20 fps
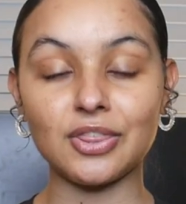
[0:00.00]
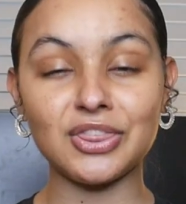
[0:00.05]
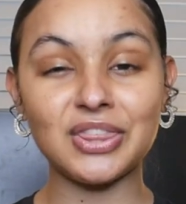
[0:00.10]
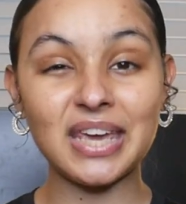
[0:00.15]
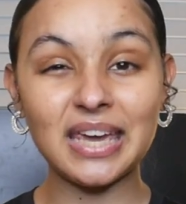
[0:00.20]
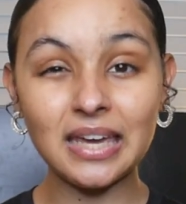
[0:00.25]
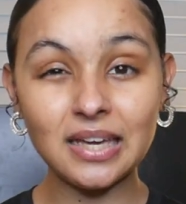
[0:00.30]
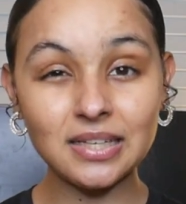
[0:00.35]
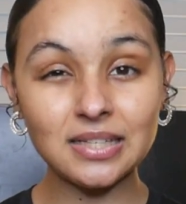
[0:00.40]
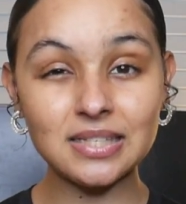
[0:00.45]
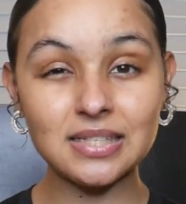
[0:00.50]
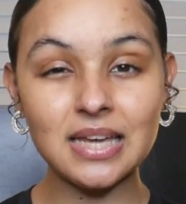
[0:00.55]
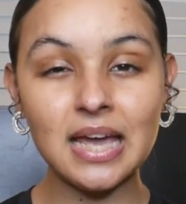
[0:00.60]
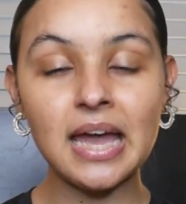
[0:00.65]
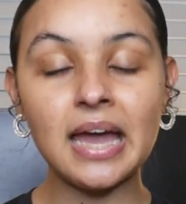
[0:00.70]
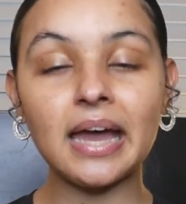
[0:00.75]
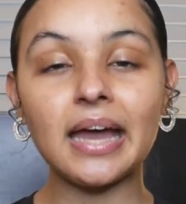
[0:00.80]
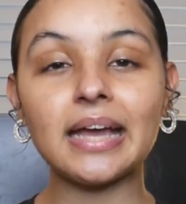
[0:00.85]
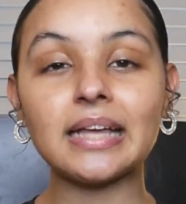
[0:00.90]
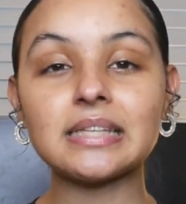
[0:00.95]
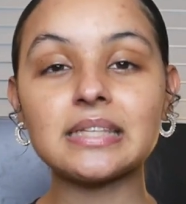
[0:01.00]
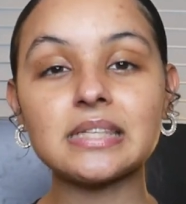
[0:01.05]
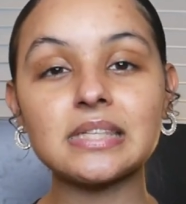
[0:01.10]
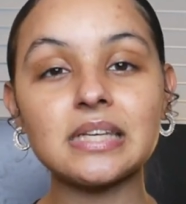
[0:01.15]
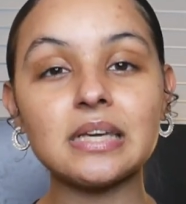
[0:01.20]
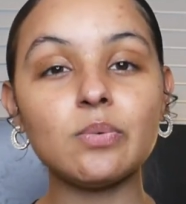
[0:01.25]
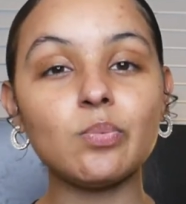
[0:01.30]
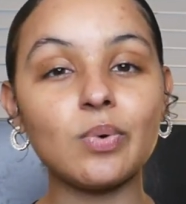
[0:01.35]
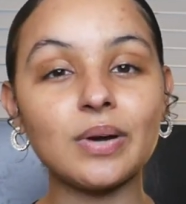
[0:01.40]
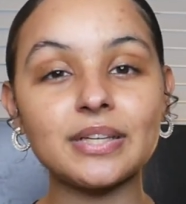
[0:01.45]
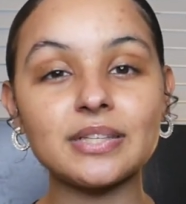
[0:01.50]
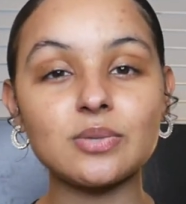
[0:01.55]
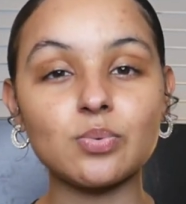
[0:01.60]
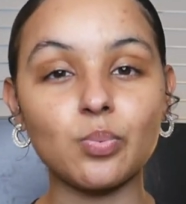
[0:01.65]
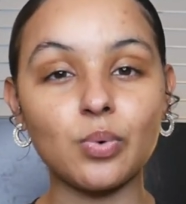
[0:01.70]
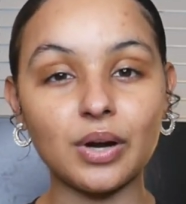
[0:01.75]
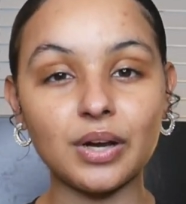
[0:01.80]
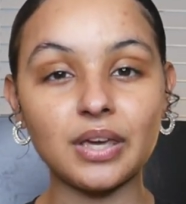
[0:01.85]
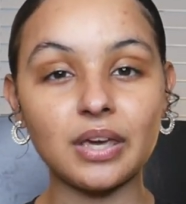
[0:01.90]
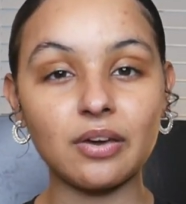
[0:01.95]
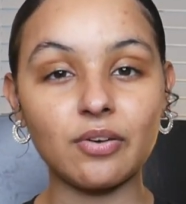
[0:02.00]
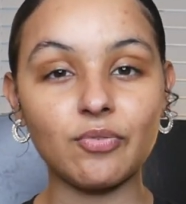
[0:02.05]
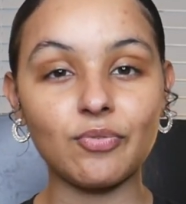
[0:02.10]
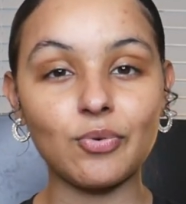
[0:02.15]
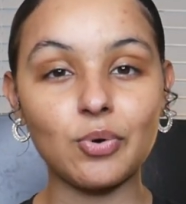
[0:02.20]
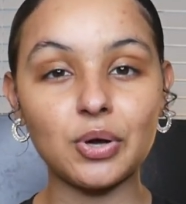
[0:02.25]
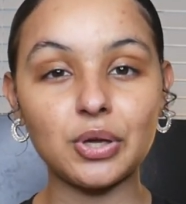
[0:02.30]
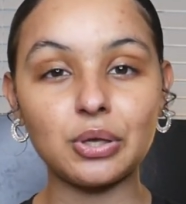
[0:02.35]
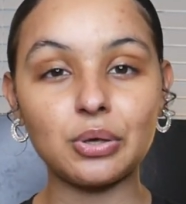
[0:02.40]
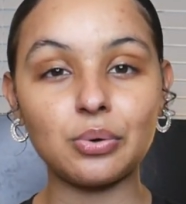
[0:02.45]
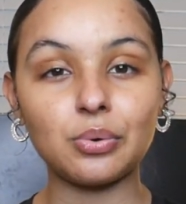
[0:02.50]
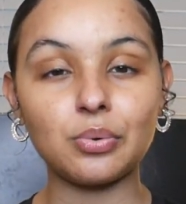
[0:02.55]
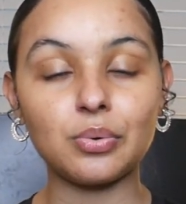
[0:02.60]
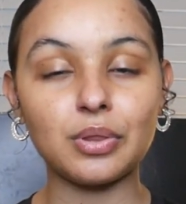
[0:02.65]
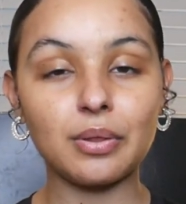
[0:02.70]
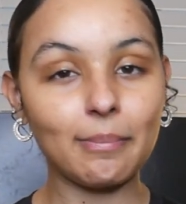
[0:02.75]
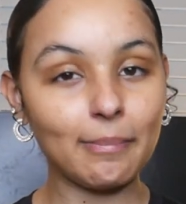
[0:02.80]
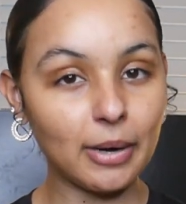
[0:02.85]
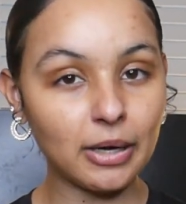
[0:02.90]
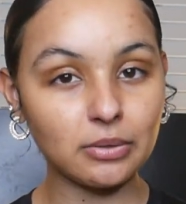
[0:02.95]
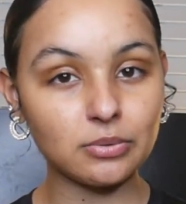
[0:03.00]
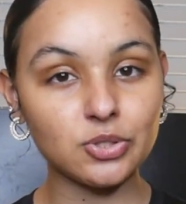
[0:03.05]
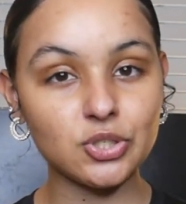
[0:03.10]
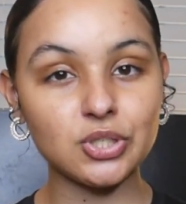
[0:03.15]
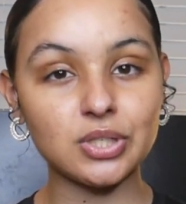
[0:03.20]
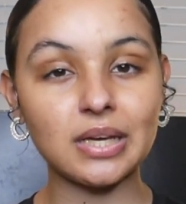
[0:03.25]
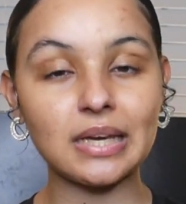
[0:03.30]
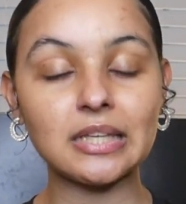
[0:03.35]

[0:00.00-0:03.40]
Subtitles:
things and see what's working for you the most.